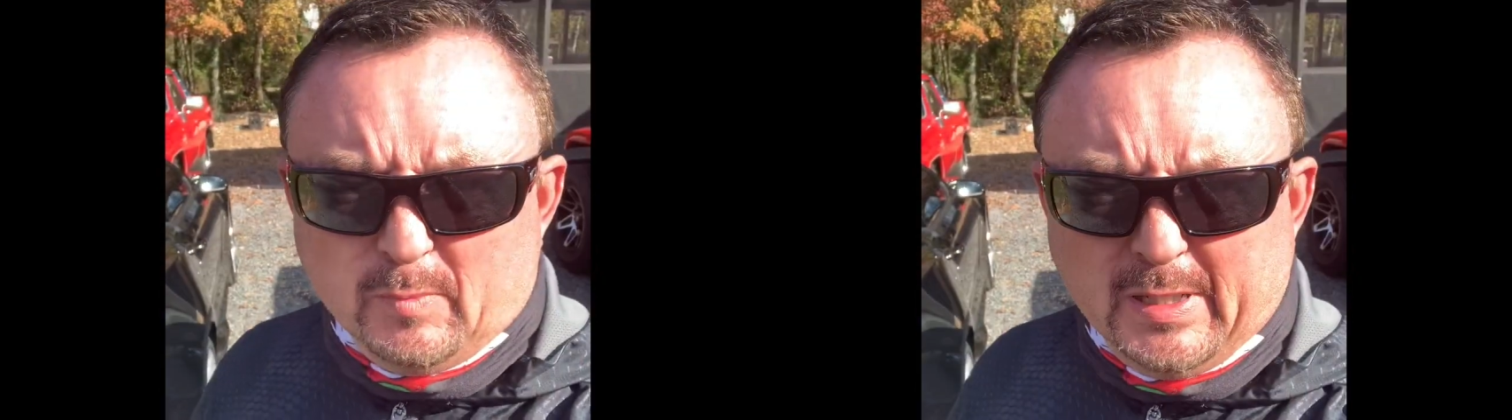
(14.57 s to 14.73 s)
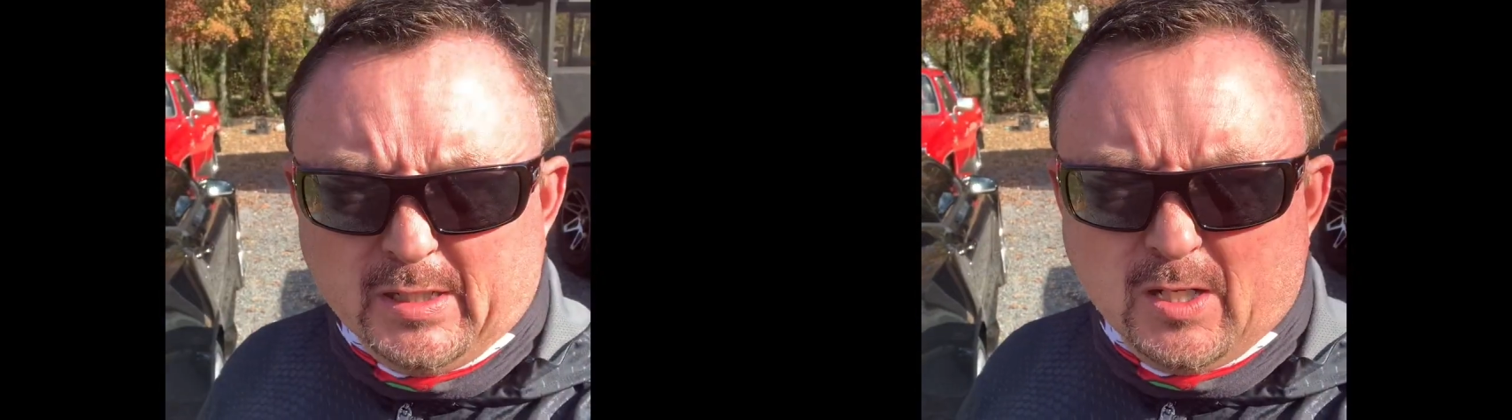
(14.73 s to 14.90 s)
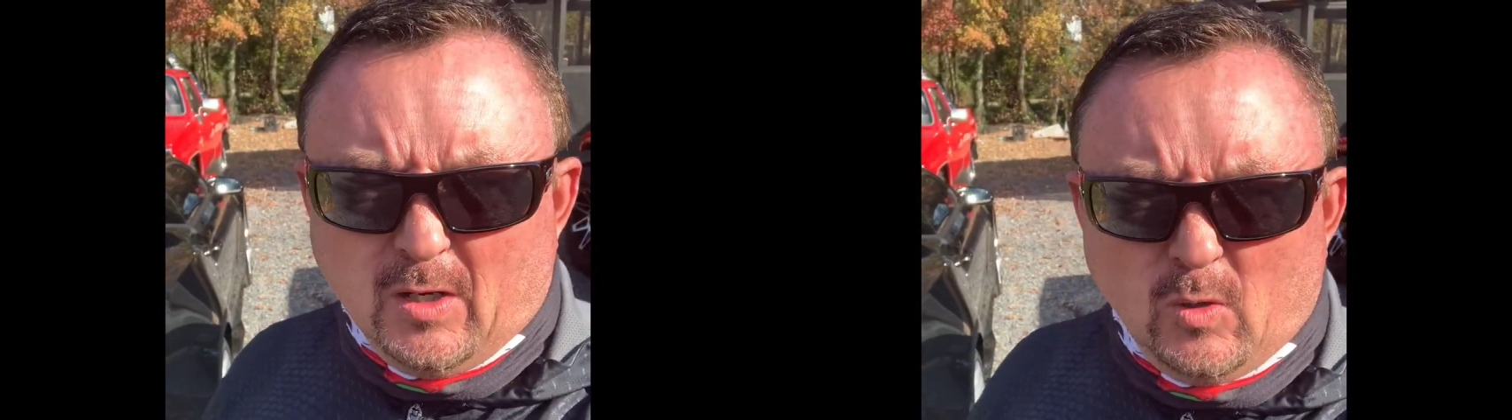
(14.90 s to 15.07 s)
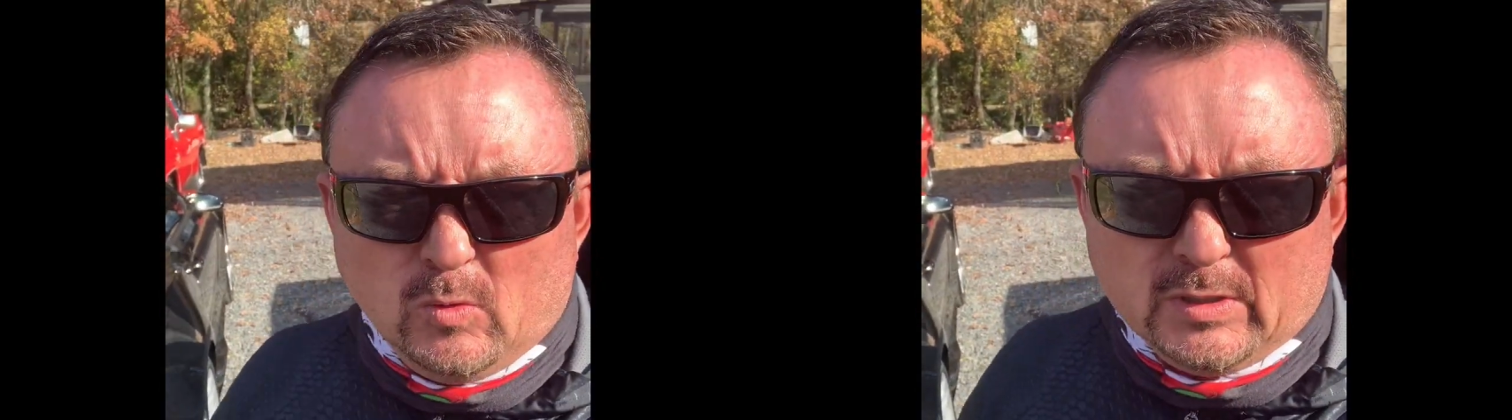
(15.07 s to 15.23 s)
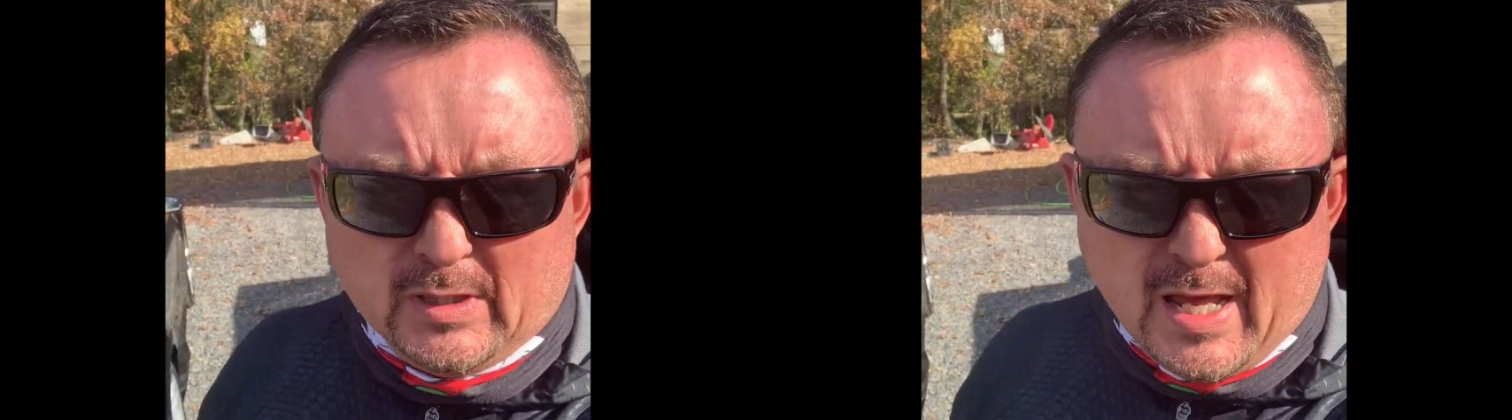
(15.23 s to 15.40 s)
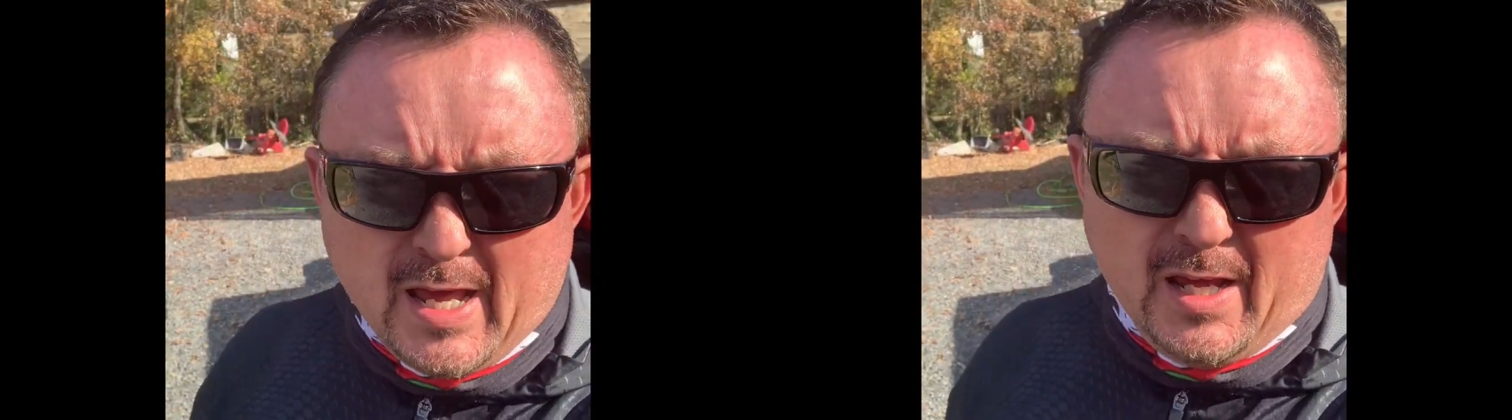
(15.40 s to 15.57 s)
bit cold
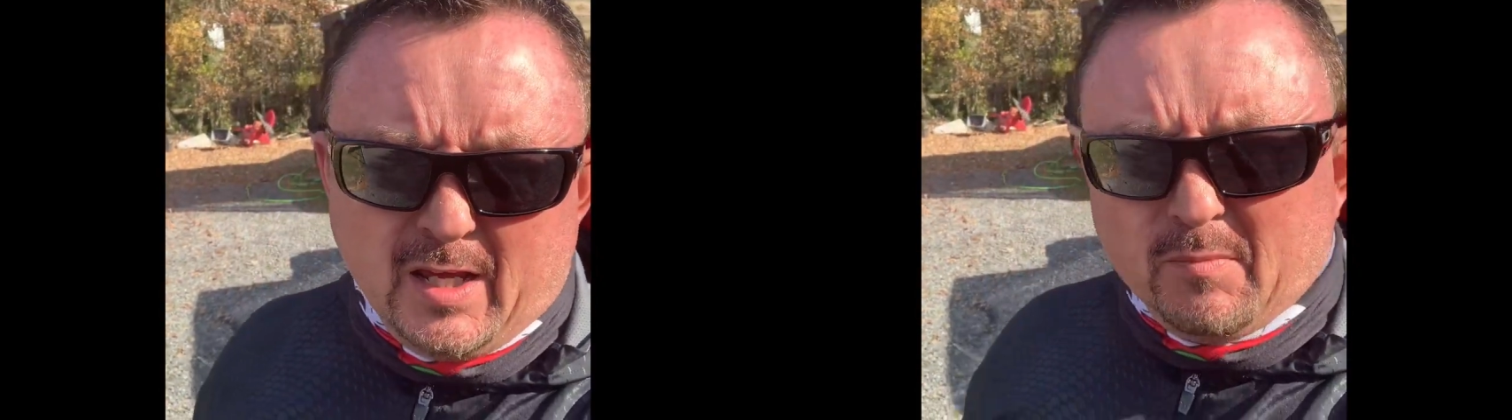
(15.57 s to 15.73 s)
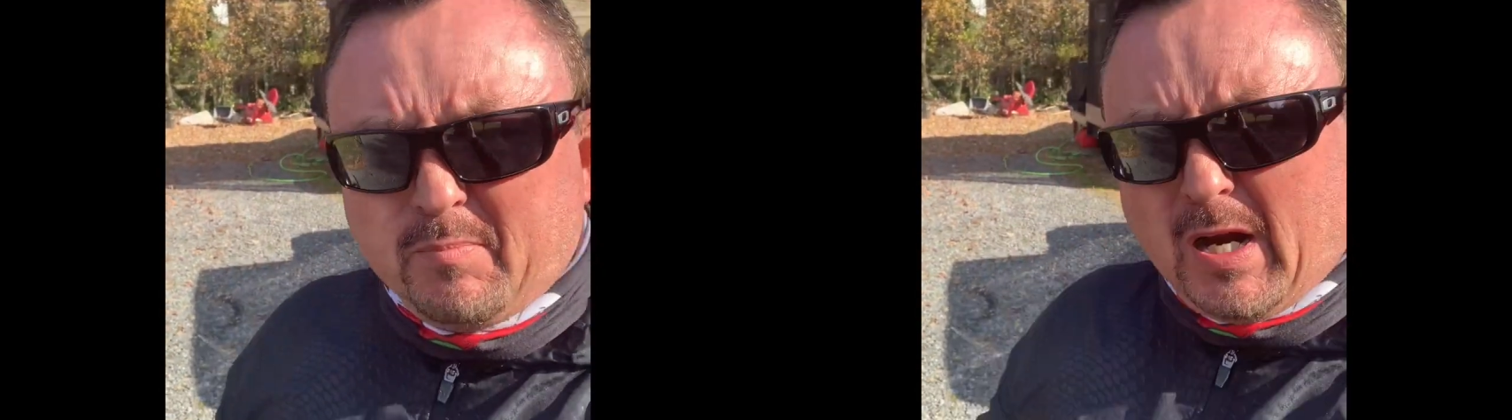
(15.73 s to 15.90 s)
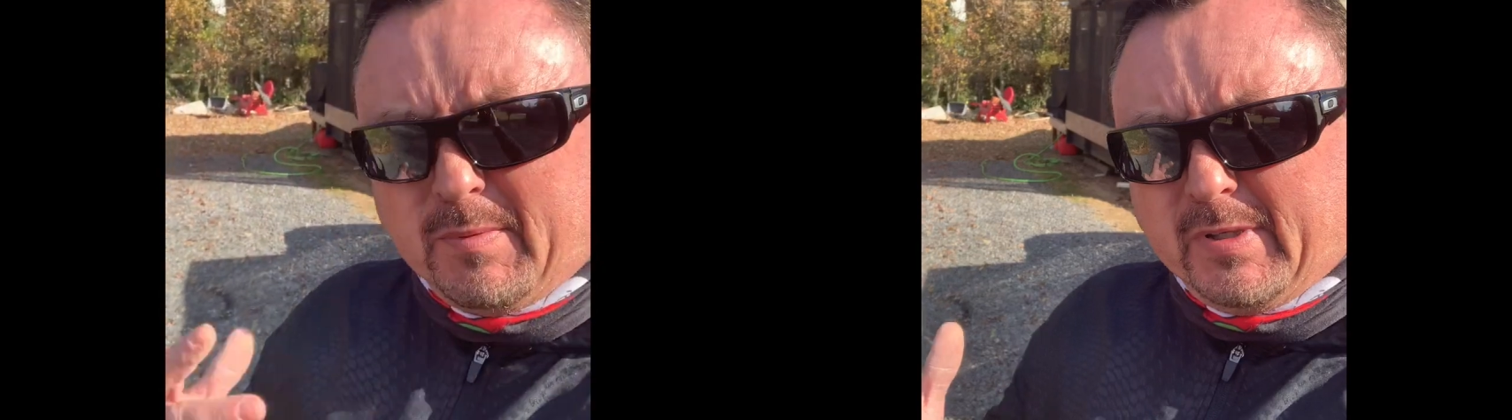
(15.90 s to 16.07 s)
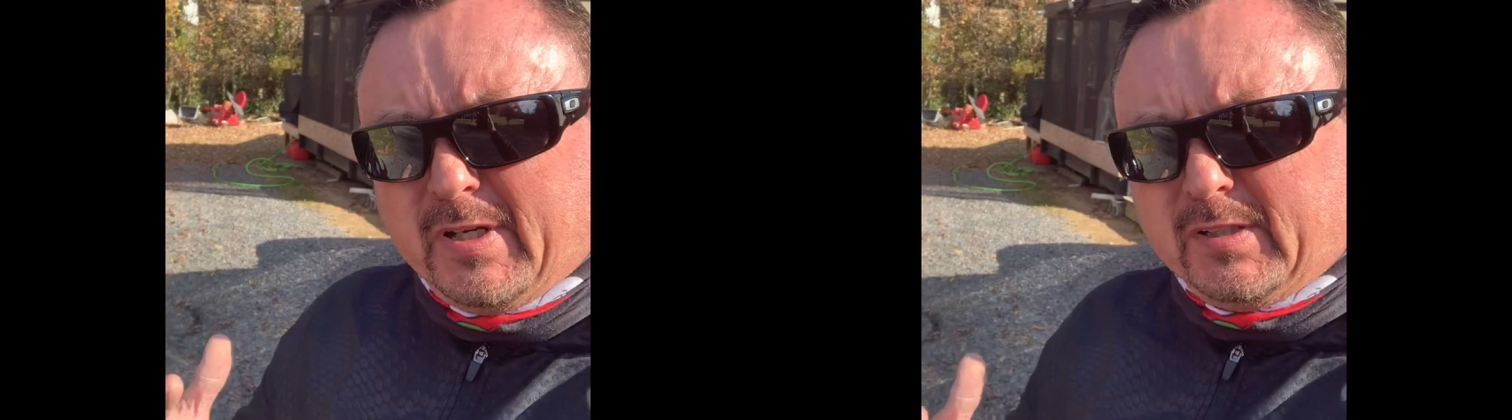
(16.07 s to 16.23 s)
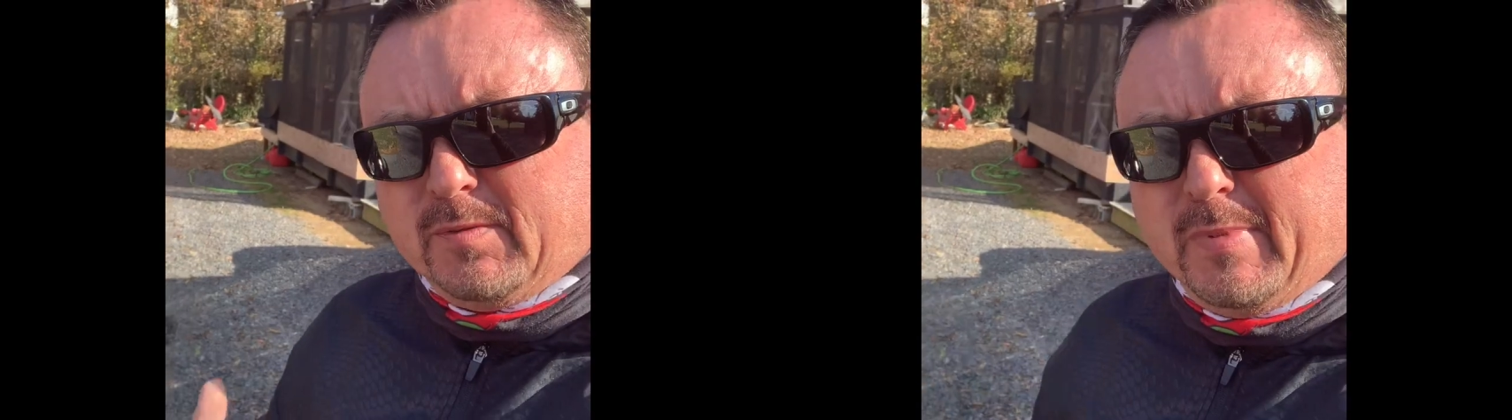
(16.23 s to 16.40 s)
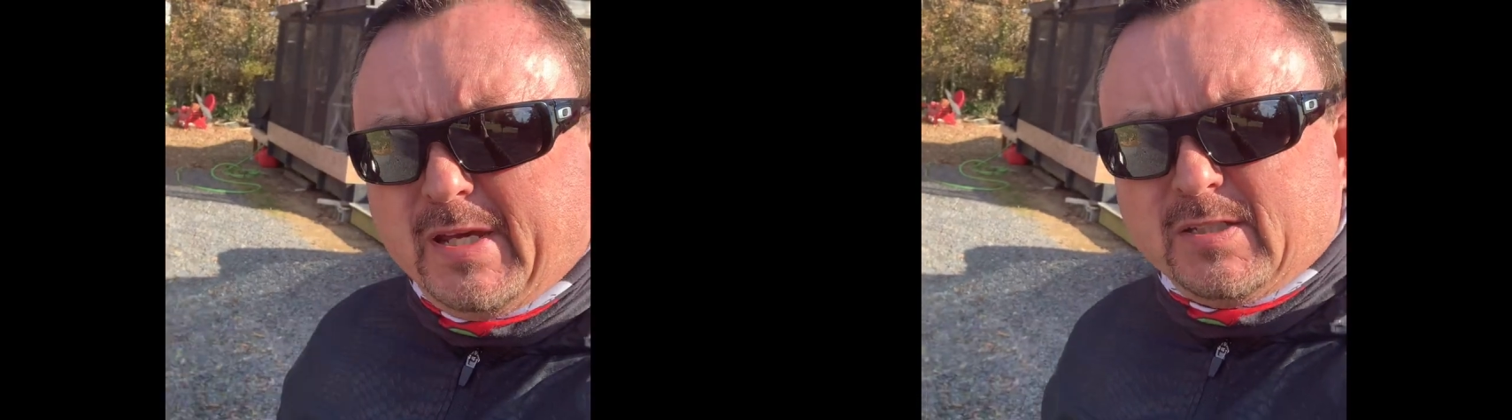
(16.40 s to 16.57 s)
today, probably
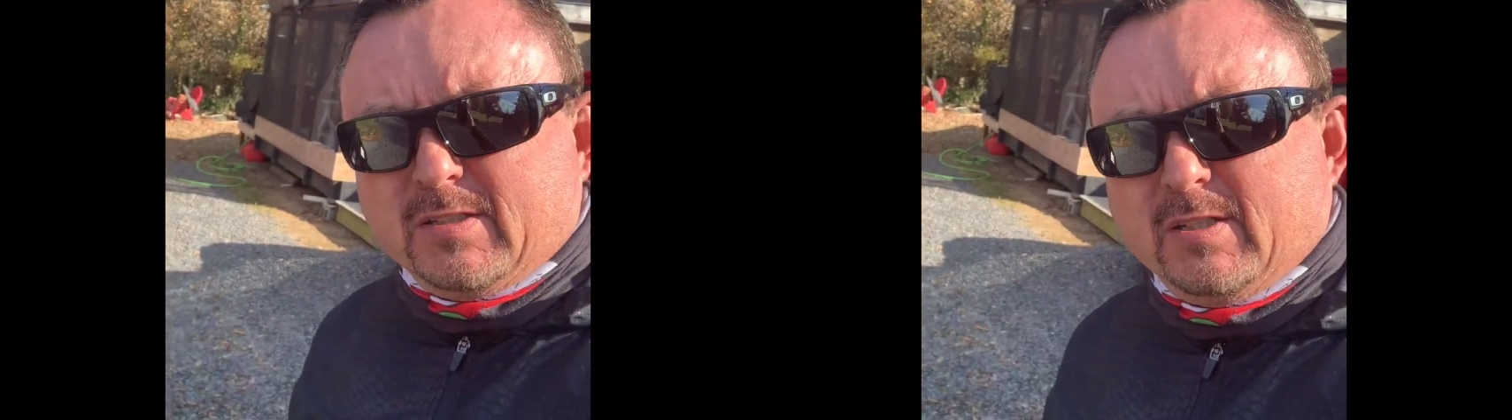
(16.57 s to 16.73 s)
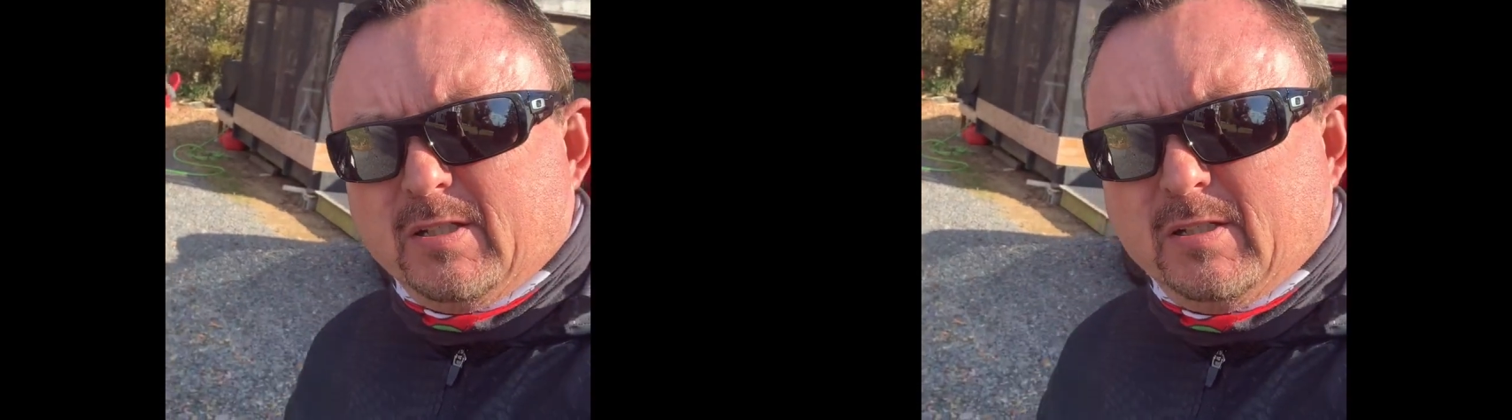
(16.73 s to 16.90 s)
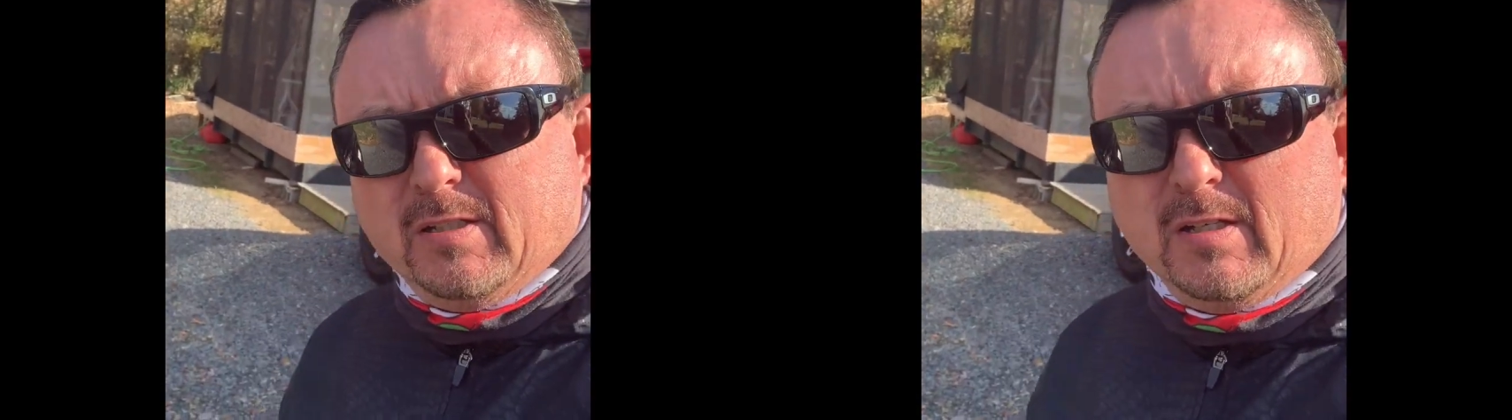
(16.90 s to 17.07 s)
not the best